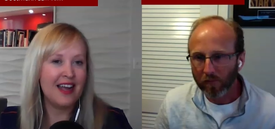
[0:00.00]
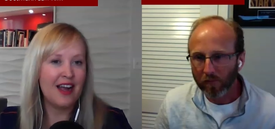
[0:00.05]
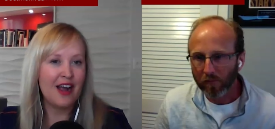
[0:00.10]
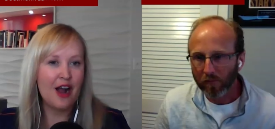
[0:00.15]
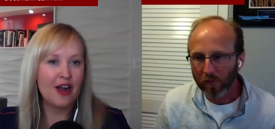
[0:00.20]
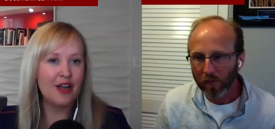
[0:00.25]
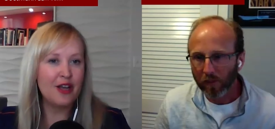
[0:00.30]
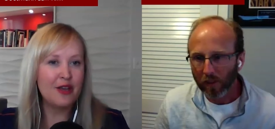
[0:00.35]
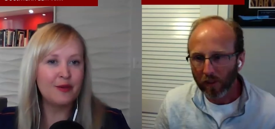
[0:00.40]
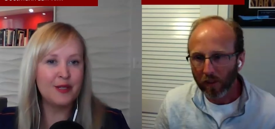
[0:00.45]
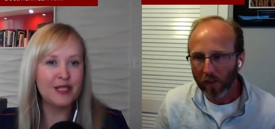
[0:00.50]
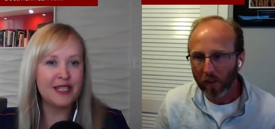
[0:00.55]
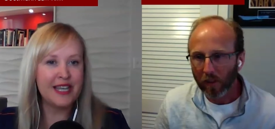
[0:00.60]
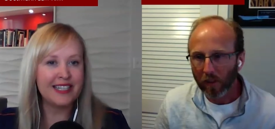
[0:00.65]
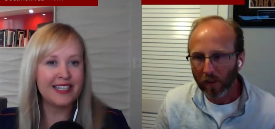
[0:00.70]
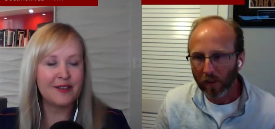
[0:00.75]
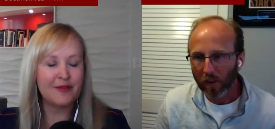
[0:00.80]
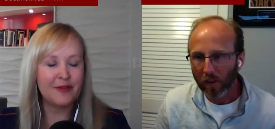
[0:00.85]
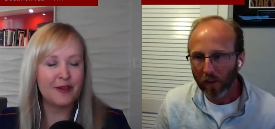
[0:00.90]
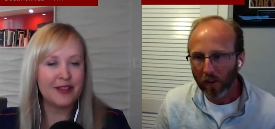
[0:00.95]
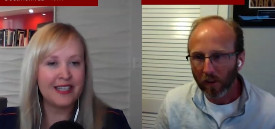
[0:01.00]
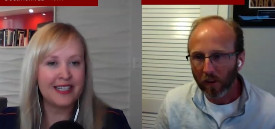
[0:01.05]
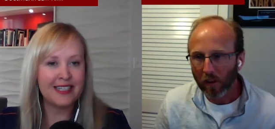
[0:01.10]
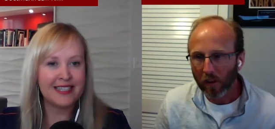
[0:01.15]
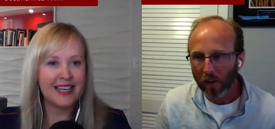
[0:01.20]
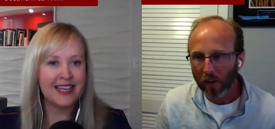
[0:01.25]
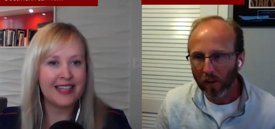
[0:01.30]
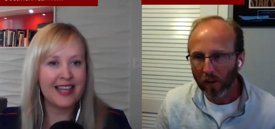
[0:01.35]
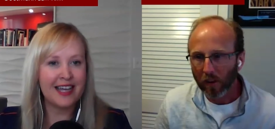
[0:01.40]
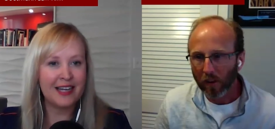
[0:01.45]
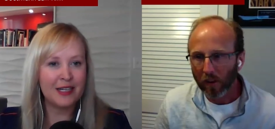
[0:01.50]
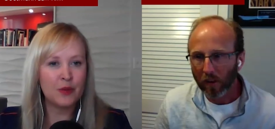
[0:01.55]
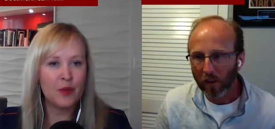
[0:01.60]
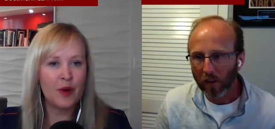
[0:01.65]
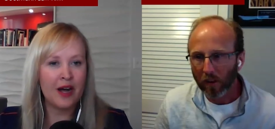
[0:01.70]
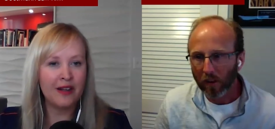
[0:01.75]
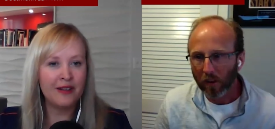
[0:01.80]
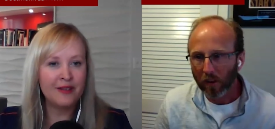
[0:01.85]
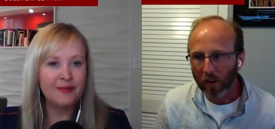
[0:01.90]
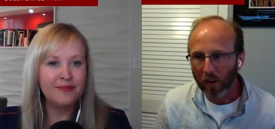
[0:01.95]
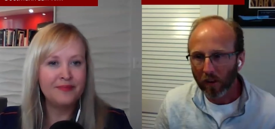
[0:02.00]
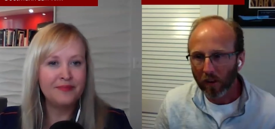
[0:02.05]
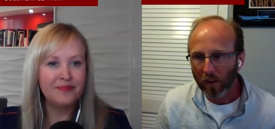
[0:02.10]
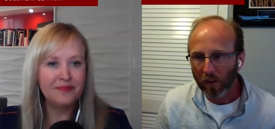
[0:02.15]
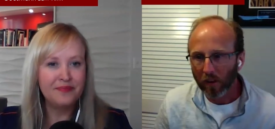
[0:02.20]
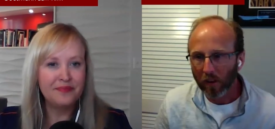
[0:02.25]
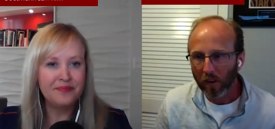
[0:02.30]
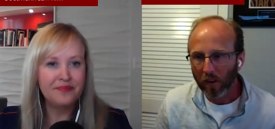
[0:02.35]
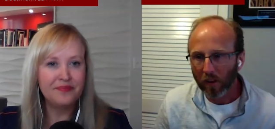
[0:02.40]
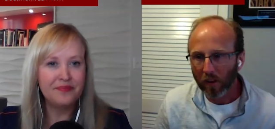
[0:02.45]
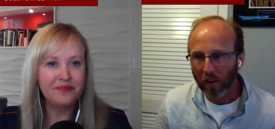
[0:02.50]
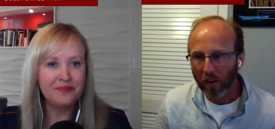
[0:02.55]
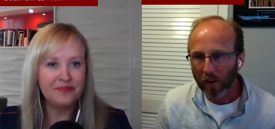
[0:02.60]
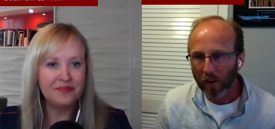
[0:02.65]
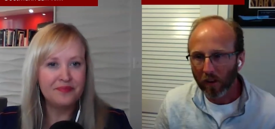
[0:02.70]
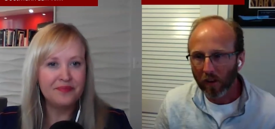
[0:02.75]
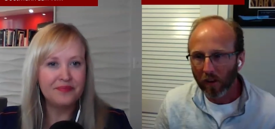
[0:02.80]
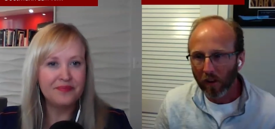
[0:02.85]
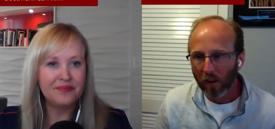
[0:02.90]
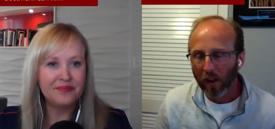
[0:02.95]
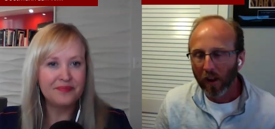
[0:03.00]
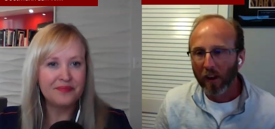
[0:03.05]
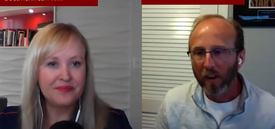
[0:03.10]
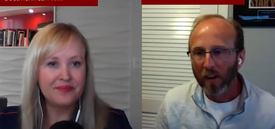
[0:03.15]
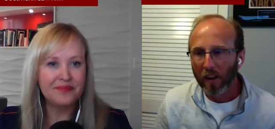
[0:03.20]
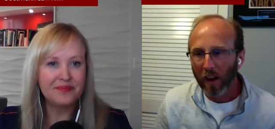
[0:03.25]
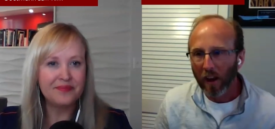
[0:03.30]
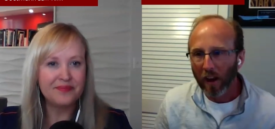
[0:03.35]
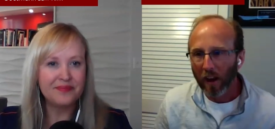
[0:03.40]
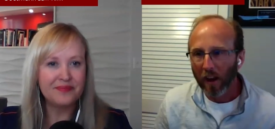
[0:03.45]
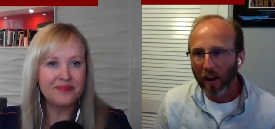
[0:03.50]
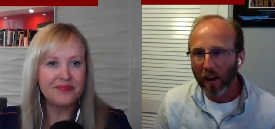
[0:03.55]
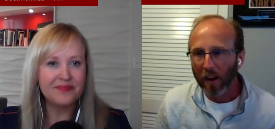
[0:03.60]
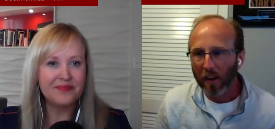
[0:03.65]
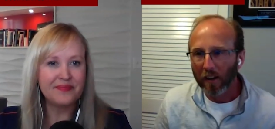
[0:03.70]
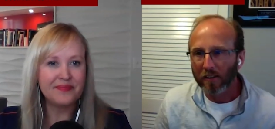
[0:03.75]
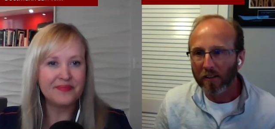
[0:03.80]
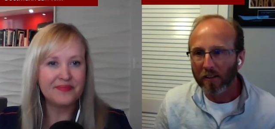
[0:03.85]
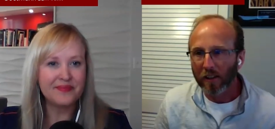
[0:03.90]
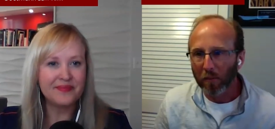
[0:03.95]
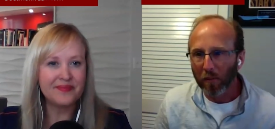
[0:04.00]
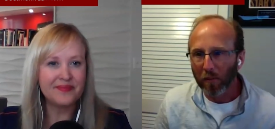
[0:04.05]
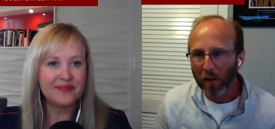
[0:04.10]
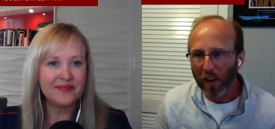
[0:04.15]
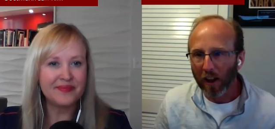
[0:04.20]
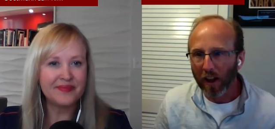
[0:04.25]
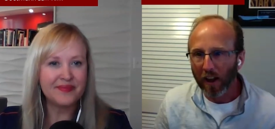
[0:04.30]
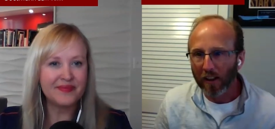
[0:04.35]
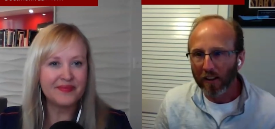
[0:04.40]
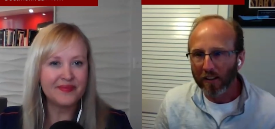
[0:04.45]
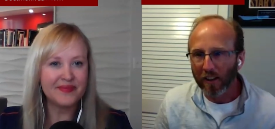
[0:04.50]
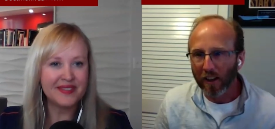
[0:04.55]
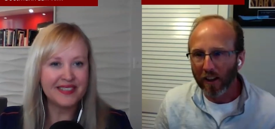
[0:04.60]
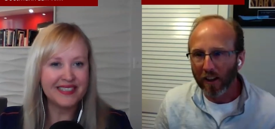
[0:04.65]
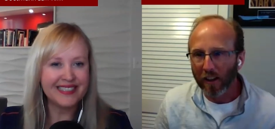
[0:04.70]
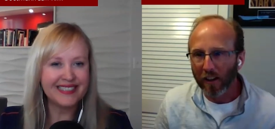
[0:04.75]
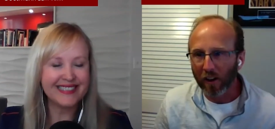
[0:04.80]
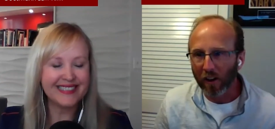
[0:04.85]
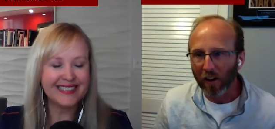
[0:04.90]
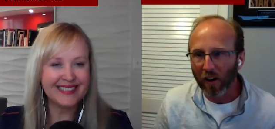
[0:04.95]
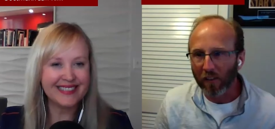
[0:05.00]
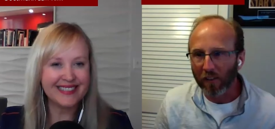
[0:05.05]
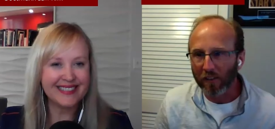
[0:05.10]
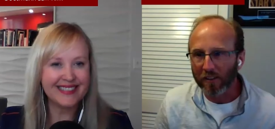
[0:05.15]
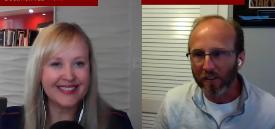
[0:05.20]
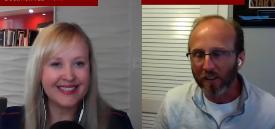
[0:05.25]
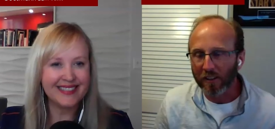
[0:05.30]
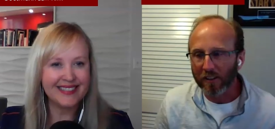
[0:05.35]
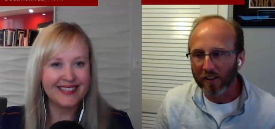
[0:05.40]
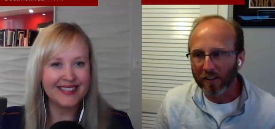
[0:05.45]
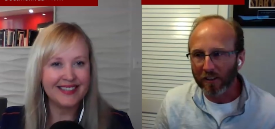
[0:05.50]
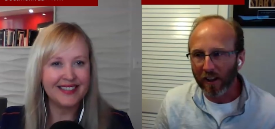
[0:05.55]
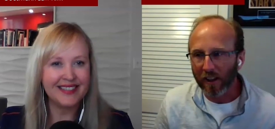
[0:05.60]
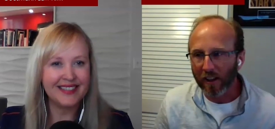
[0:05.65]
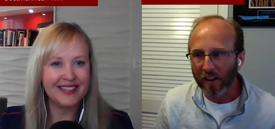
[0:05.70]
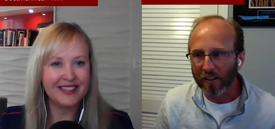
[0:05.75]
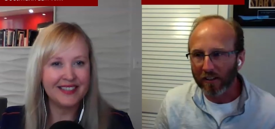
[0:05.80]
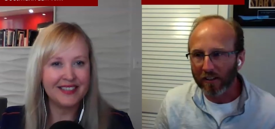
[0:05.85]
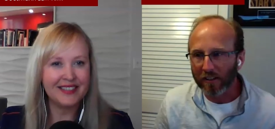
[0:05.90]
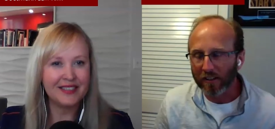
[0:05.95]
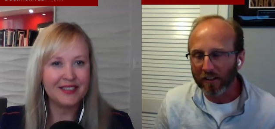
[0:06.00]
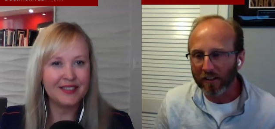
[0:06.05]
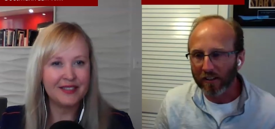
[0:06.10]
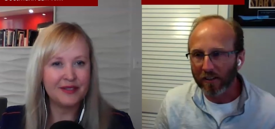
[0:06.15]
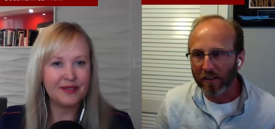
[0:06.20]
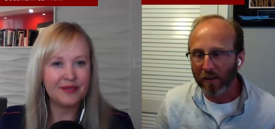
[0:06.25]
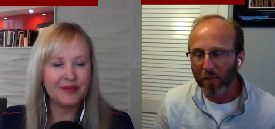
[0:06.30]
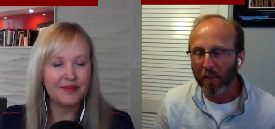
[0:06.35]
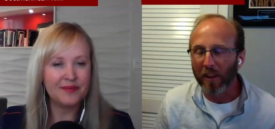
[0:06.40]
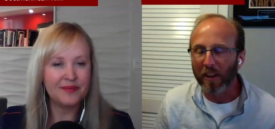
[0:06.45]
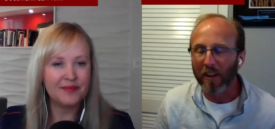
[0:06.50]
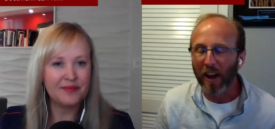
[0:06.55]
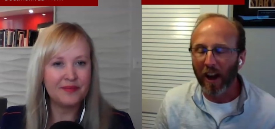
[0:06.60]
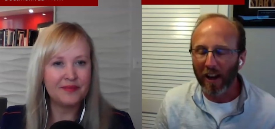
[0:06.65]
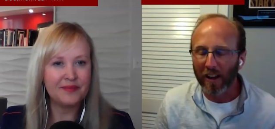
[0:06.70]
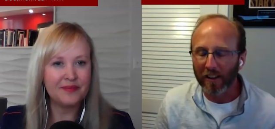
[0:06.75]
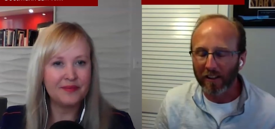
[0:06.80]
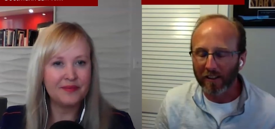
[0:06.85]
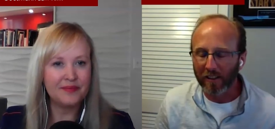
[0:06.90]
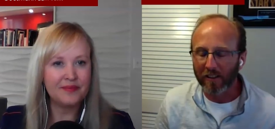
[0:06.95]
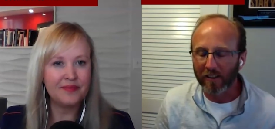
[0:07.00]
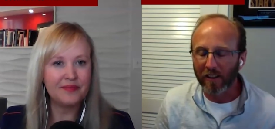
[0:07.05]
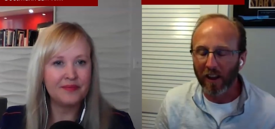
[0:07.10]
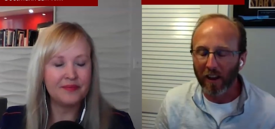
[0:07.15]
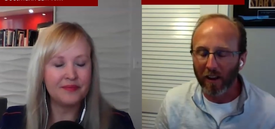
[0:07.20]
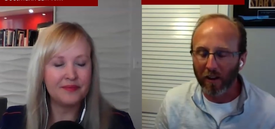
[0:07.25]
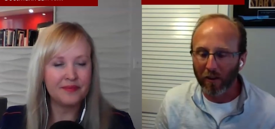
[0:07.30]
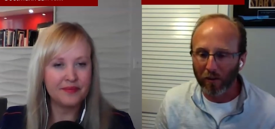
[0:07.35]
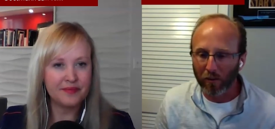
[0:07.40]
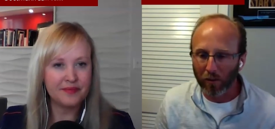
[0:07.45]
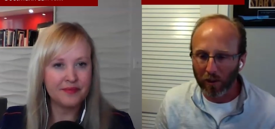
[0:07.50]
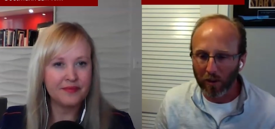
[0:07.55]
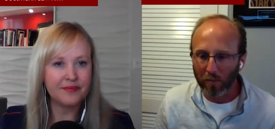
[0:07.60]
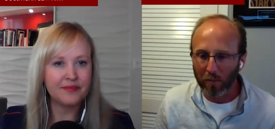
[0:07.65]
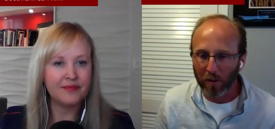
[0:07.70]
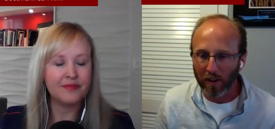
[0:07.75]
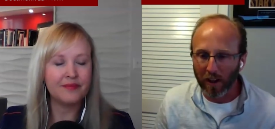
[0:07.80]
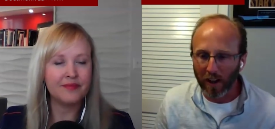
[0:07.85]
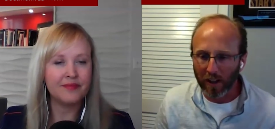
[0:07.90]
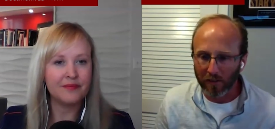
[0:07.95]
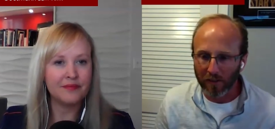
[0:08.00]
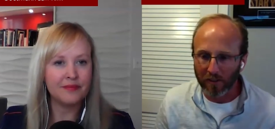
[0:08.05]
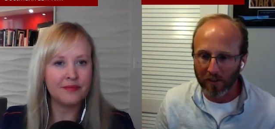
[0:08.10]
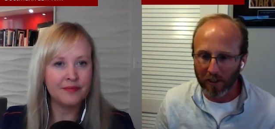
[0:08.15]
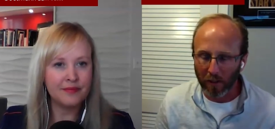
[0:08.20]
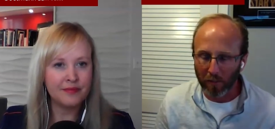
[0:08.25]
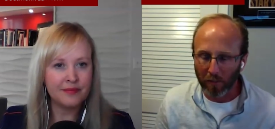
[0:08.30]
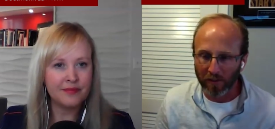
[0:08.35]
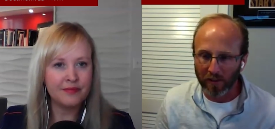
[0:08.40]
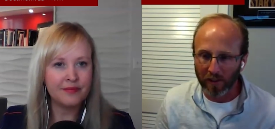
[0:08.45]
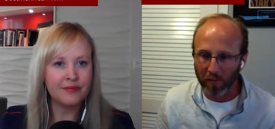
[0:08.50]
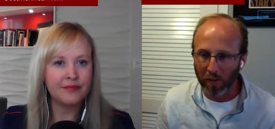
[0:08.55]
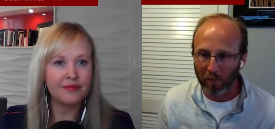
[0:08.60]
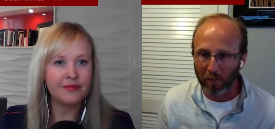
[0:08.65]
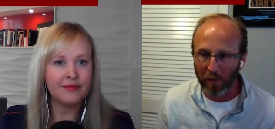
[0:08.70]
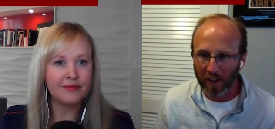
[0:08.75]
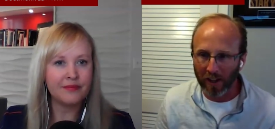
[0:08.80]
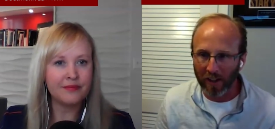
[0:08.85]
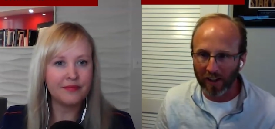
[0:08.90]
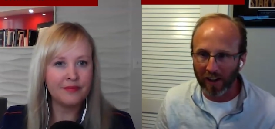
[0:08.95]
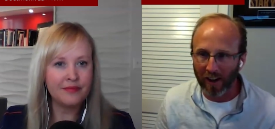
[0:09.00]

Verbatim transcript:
Speaker 1: And are you seeing different things like that as well?
Speaker 2: Yeah, I had some clients that, you know, obviously it says, some of the guidance says, hey, wouldn't it be nice if you set up a separate bank